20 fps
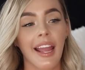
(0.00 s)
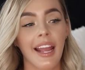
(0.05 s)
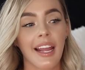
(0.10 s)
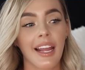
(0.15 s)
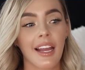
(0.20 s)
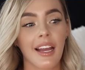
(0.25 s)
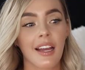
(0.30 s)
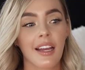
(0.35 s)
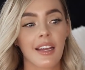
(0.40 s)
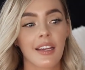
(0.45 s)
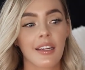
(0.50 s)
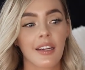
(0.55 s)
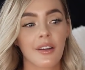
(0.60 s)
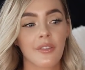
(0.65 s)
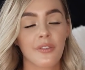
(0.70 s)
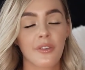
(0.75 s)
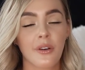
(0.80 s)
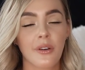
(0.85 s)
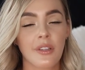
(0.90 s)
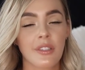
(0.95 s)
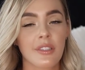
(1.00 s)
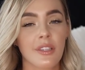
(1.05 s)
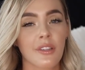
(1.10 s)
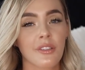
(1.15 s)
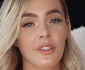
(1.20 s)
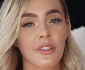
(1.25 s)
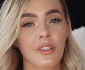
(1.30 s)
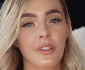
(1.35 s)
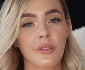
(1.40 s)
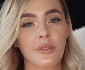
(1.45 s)
and focus
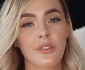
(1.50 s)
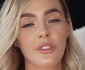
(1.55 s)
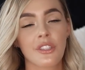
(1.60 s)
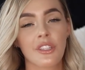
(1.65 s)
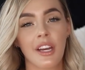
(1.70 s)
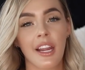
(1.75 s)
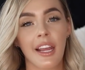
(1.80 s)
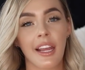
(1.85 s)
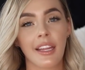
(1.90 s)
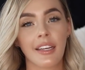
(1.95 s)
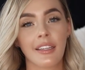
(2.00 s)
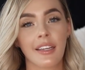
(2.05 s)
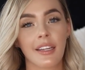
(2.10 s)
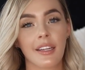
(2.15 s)
on your own shit.